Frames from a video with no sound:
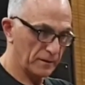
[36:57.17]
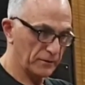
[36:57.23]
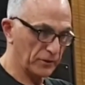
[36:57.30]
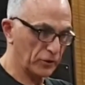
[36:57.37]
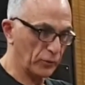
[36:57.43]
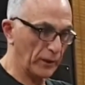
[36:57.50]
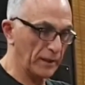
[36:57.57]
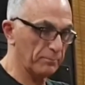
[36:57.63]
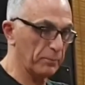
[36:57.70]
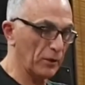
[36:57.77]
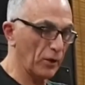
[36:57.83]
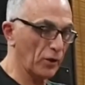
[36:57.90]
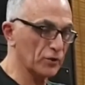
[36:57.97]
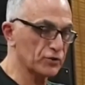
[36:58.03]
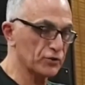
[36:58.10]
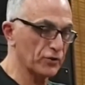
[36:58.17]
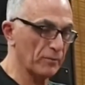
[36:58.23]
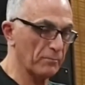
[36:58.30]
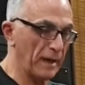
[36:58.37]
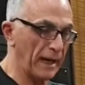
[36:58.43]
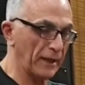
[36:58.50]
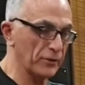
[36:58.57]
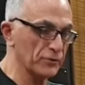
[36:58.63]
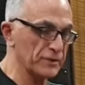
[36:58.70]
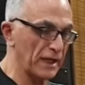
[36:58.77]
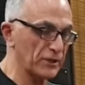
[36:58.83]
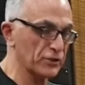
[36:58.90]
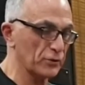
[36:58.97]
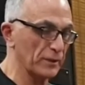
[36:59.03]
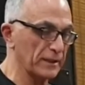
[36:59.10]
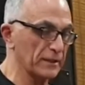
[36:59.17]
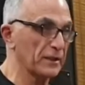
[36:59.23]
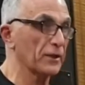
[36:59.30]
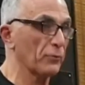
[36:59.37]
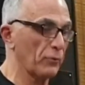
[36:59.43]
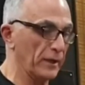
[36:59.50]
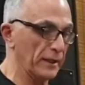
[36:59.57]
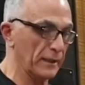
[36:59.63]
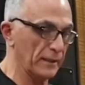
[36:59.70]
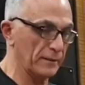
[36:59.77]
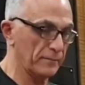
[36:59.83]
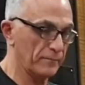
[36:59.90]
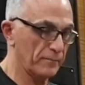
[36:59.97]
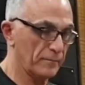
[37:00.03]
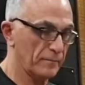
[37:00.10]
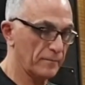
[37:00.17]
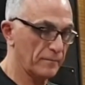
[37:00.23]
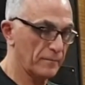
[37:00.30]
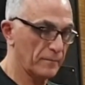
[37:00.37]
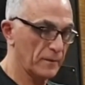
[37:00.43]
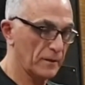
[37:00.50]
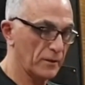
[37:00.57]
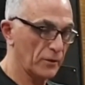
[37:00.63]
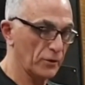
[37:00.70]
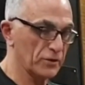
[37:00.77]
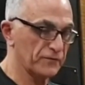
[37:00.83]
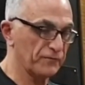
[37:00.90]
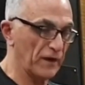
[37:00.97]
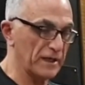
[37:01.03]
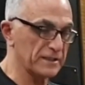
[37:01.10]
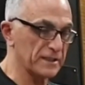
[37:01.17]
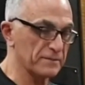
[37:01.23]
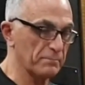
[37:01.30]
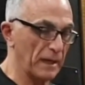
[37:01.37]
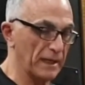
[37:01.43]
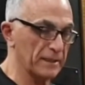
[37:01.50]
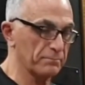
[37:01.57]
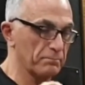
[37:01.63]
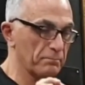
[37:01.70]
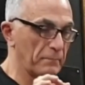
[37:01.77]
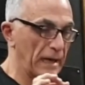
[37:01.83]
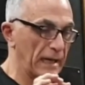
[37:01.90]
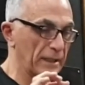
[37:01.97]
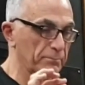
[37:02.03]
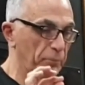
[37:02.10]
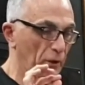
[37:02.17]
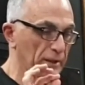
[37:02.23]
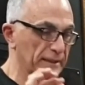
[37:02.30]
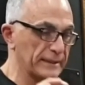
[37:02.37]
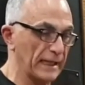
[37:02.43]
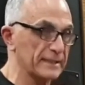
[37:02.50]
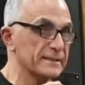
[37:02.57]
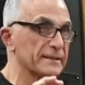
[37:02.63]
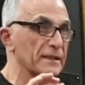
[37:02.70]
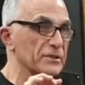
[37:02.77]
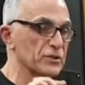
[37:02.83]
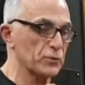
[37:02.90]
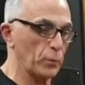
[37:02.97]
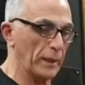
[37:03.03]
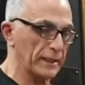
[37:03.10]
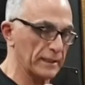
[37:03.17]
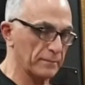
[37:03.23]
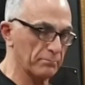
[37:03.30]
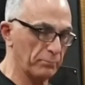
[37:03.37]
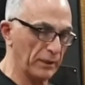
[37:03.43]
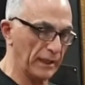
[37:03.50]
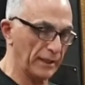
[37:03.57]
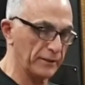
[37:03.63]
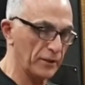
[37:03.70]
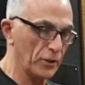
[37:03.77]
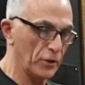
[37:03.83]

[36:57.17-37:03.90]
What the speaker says: The credit belongs to the man who's actually in the arena, whose face is marred by dust and sweat and blood,